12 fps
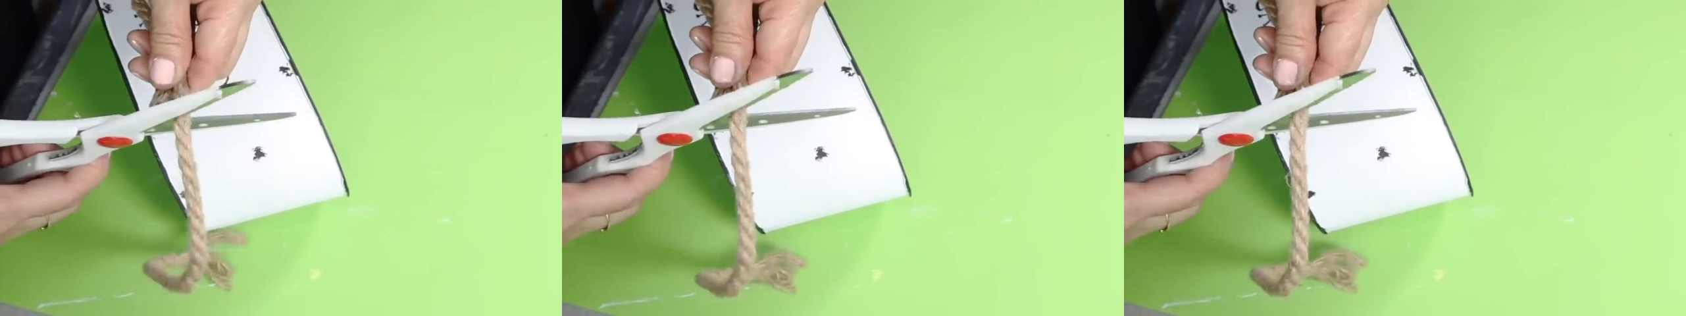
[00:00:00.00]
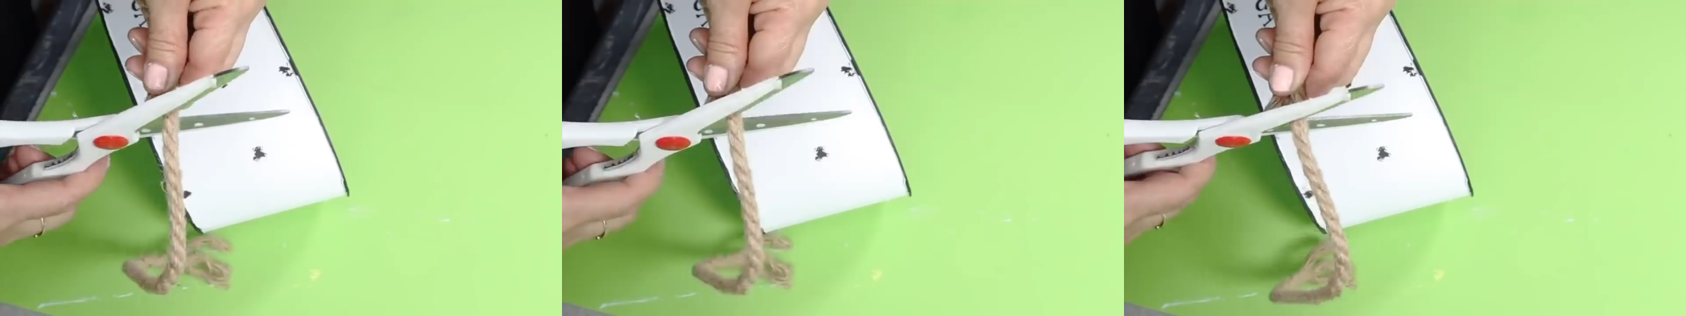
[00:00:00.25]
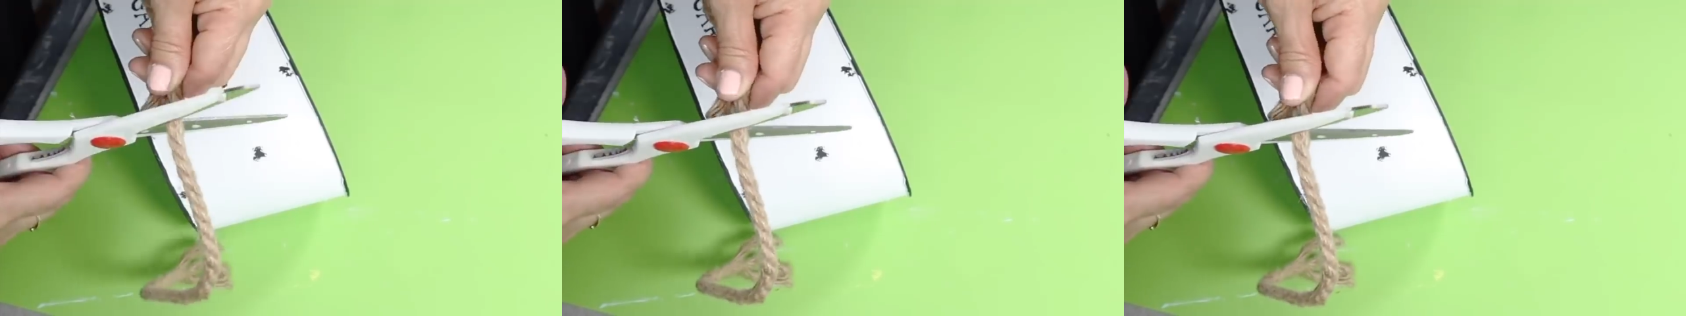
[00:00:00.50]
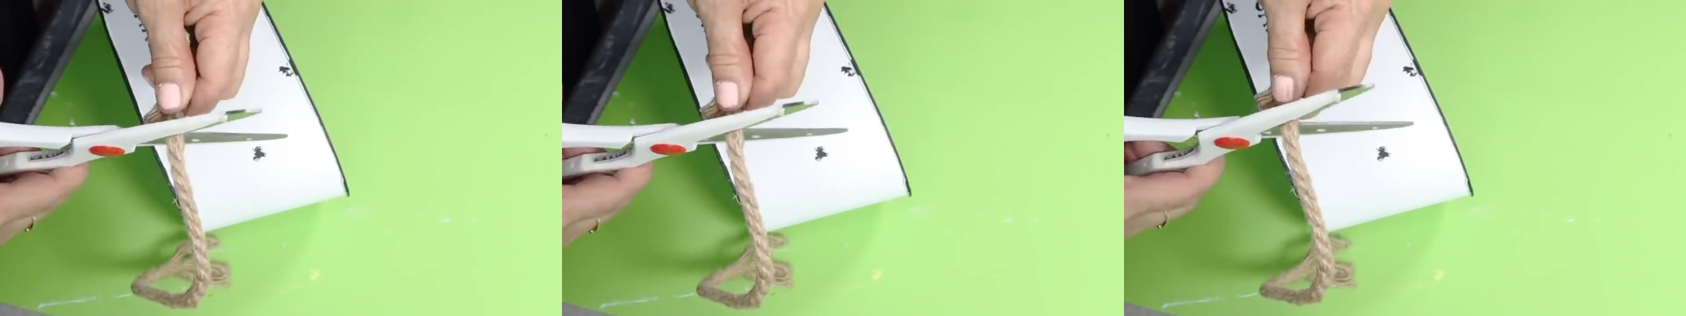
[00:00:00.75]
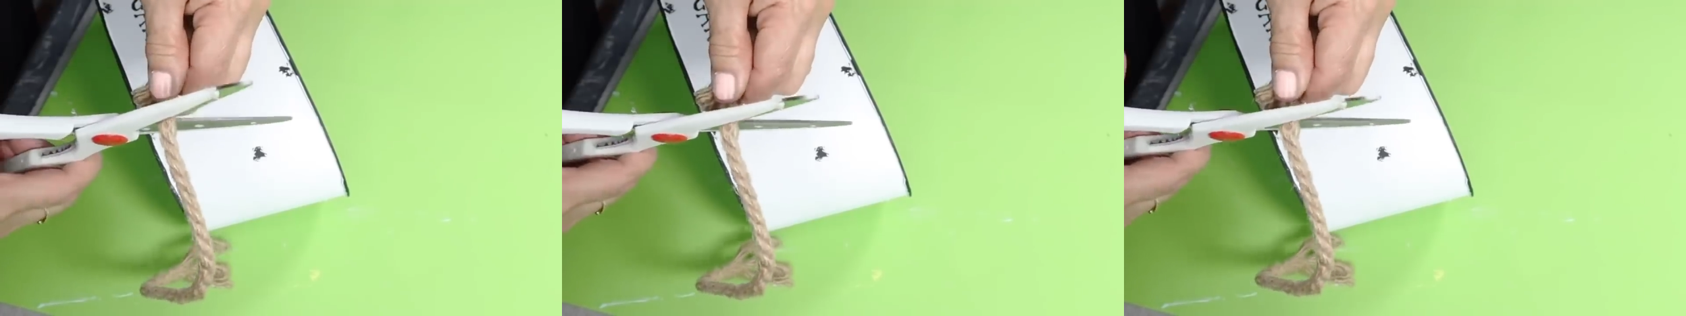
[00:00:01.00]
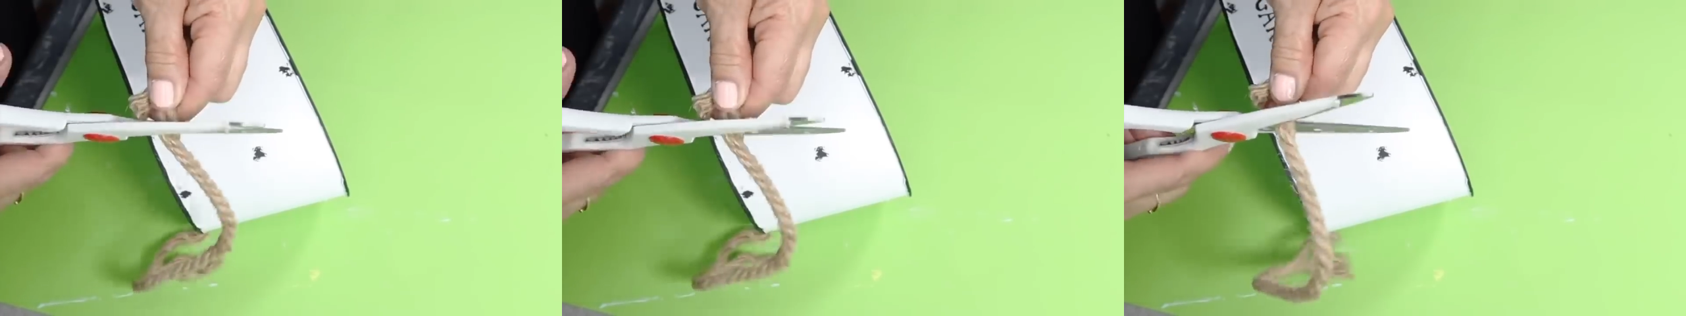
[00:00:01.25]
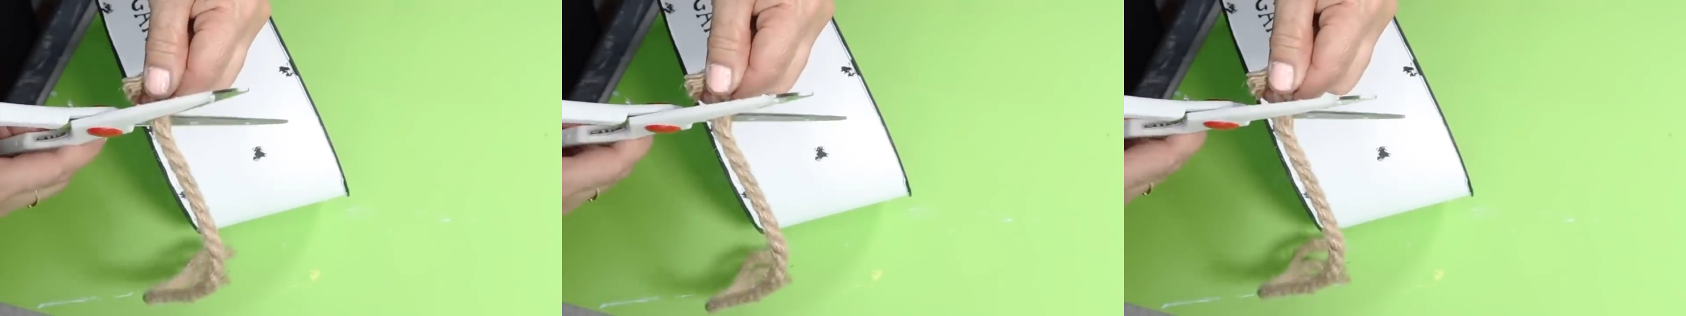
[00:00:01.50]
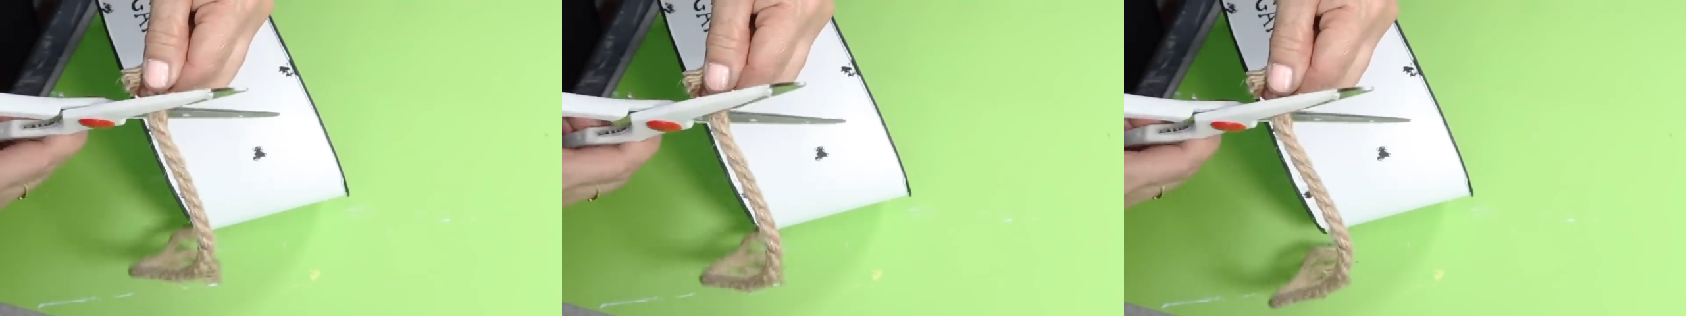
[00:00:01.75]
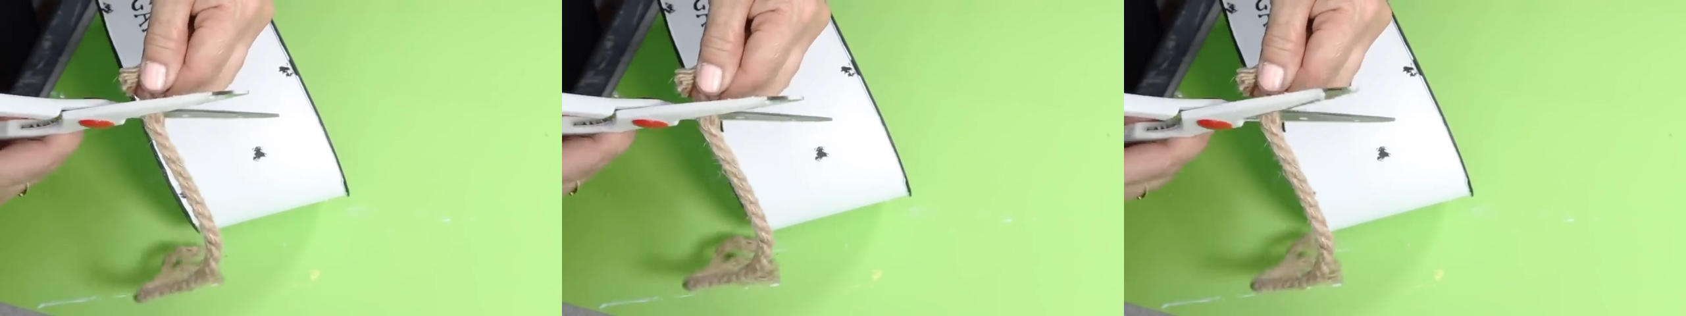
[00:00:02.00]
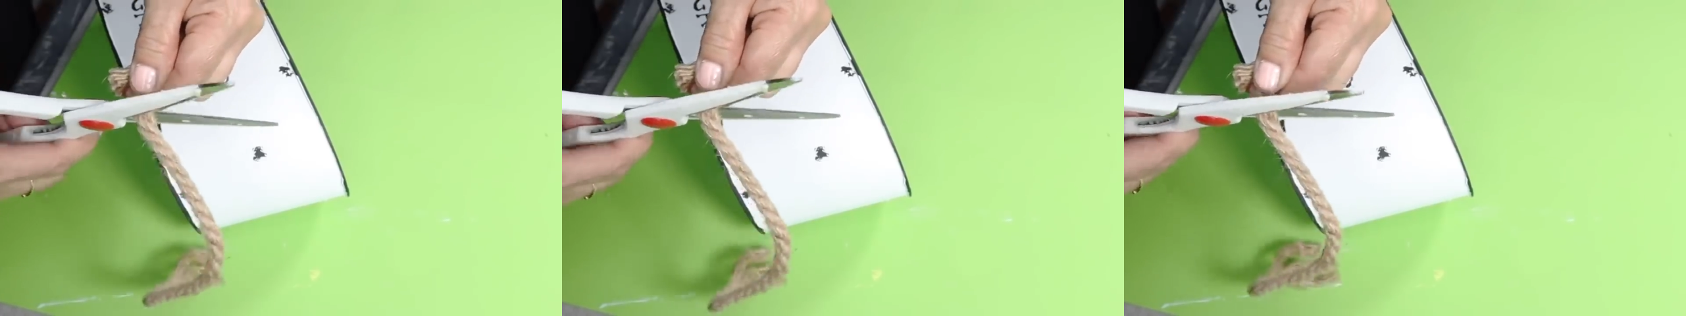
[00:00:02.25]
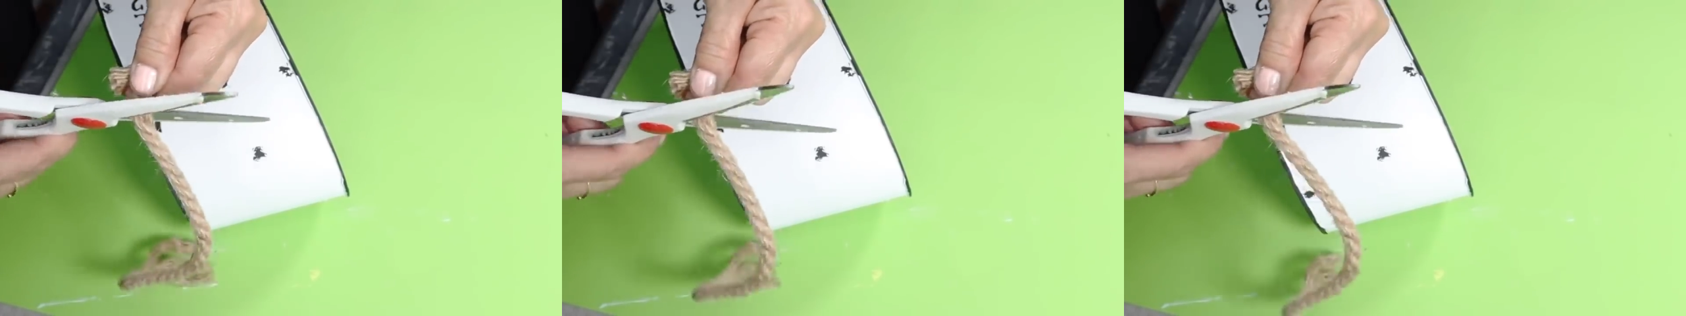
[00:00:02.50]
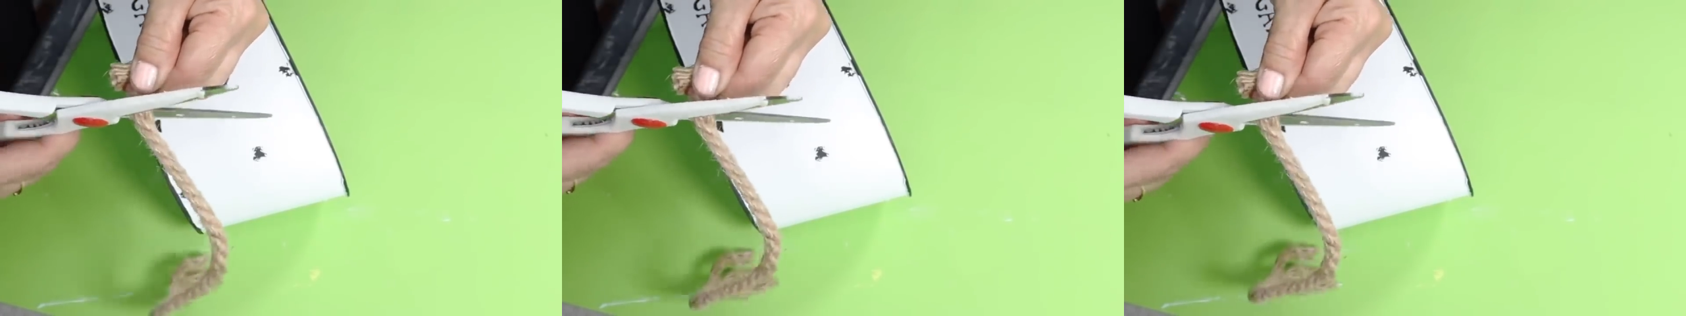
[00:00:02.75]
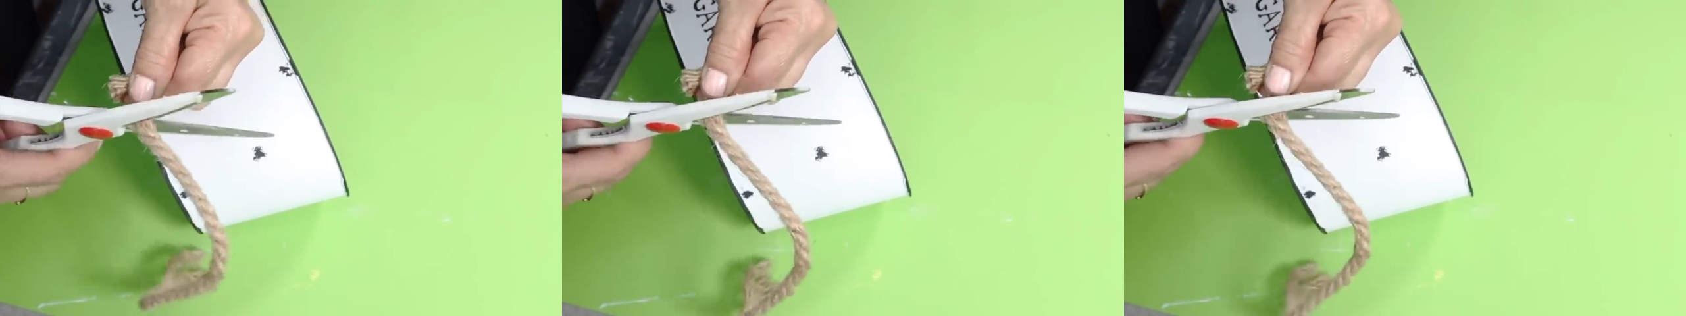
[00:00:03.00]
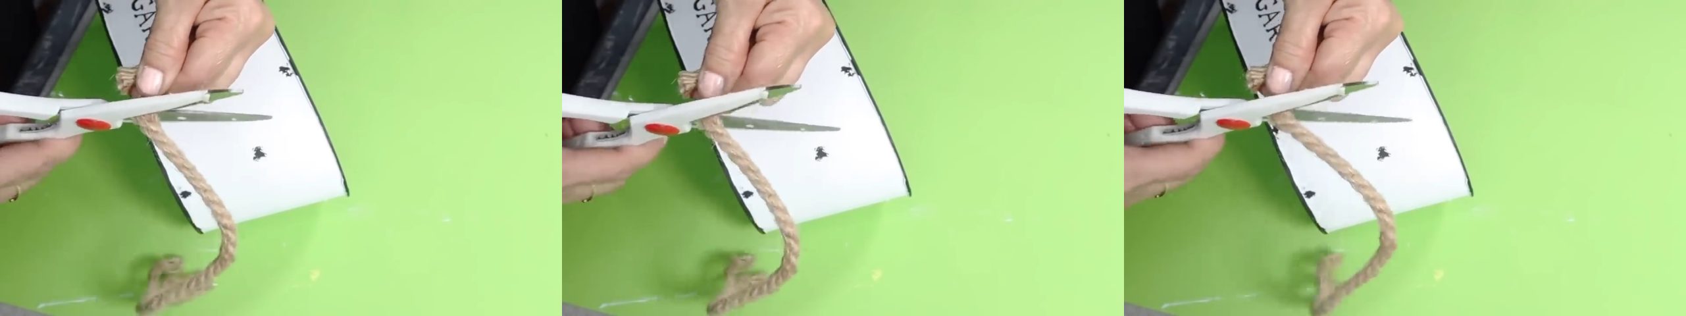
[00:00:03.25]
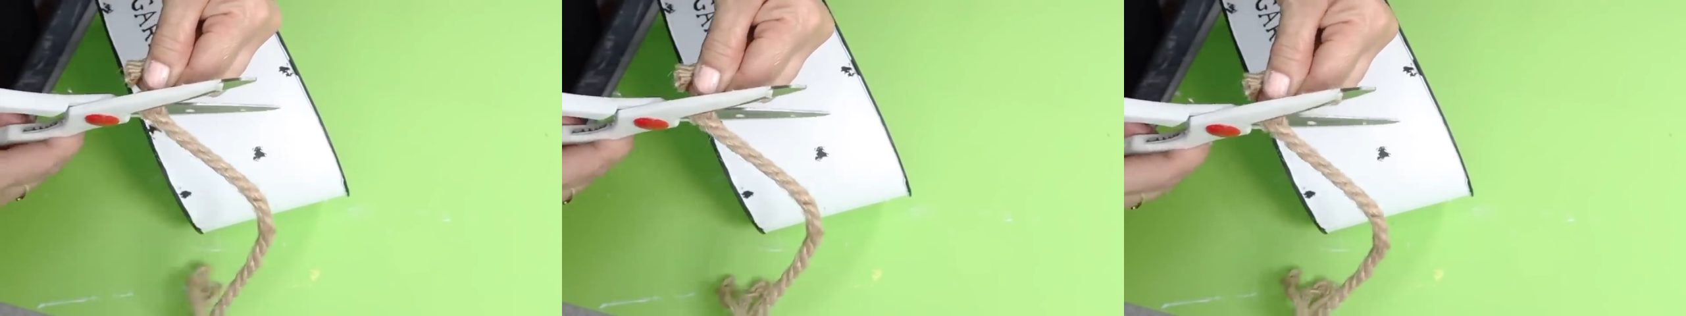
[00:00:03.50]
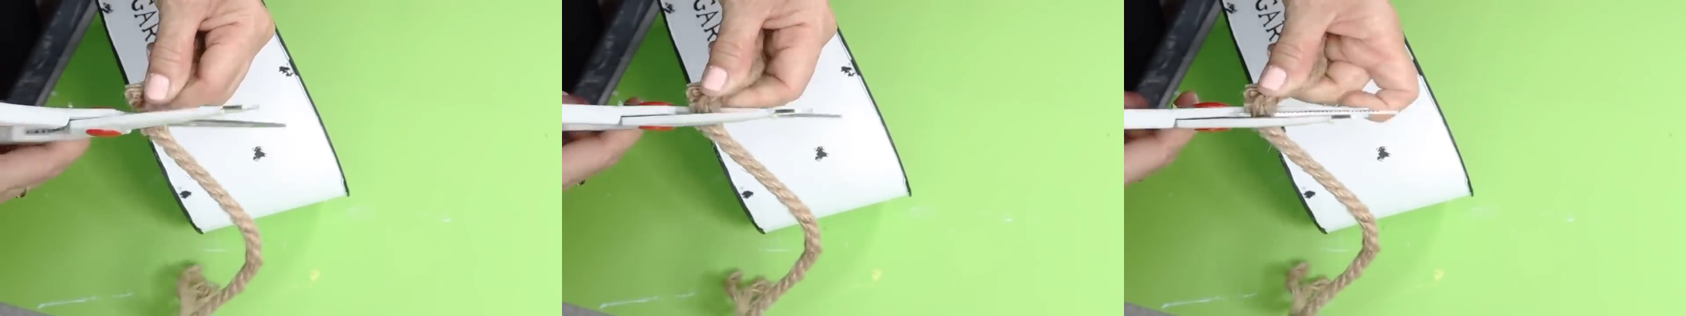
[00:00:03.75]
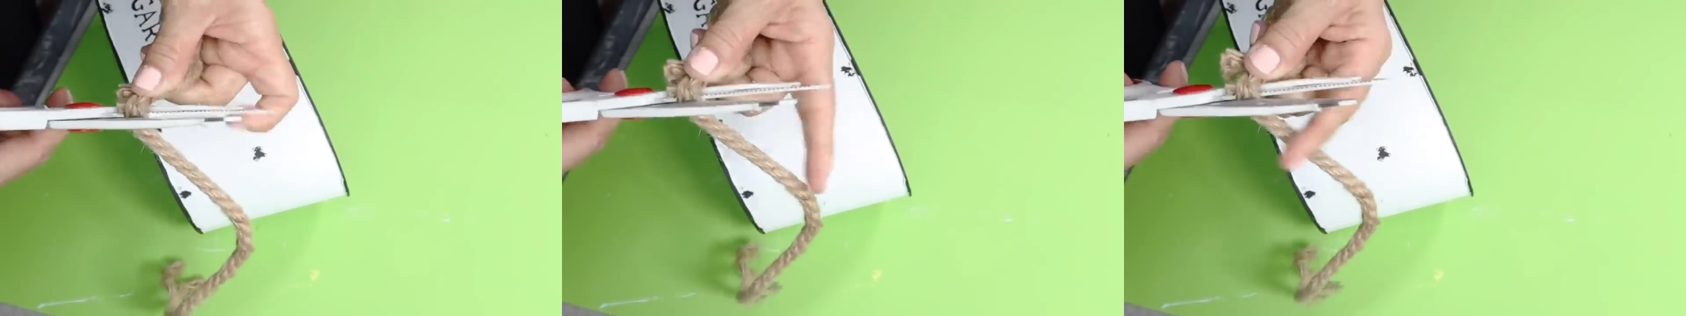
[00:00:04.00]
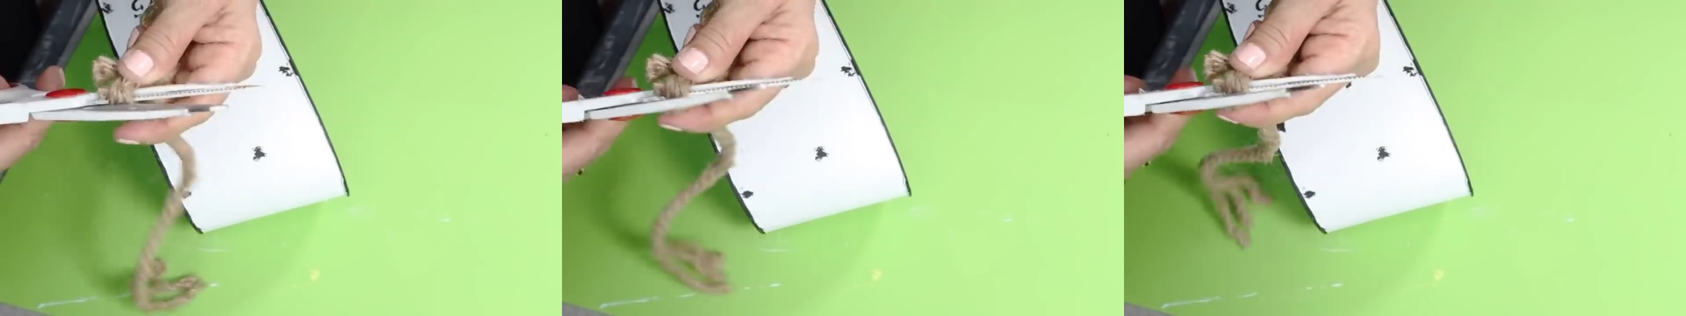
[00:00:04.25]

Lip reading: [unreadable: no face in view]